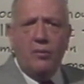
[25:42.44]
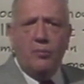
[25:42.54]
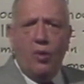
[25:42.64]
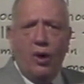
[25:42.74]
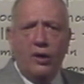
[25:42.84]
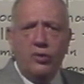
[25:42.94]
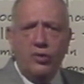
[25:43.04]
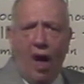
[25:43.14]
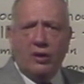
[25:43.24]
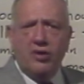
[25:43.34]
more
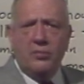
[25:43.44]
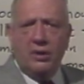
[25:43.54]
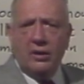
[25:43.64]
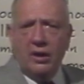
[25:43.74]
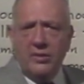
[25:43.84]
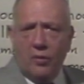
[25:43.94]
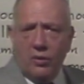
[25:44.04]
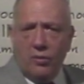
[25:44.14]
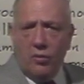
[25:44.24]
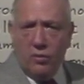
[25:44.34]
knowledgeable
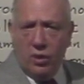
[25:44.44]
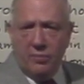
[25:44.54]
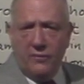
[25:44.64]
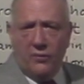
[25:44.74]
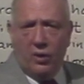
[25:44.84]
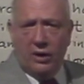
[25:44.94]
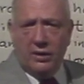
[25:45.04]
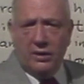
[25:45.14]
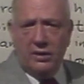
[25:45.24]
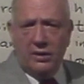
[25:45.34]
than we were before.
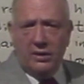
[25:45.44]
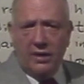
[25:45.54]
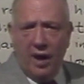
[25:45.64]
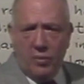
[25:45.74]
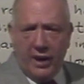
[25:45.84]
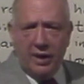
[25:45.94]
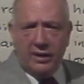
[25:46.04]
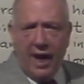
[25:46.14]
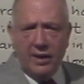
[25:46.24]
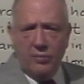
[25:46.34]
And we'll get
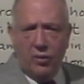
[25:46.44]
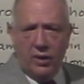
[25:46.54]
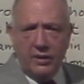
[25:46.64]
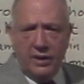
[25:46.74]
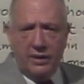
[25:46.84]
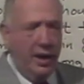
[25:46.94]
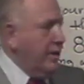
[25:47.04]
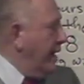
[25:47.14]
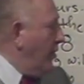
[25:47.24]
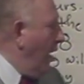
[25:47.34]
into that in more detail
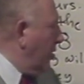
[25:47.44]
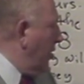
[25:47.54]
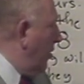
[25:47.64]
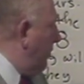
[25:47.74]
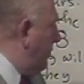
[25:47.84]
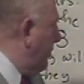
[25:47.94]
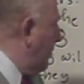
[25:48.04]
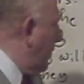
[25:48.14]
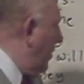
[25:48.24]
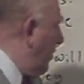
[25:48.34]
later also.
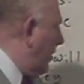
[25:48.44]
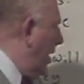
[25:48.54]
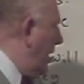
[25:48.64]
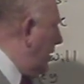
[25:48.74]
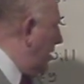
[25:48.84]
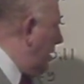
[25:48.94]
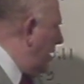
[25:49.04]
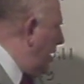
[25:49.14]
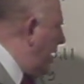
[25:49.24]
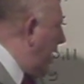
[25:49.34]
Okay?
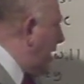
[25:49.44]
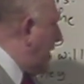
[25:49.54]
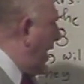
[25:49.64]
And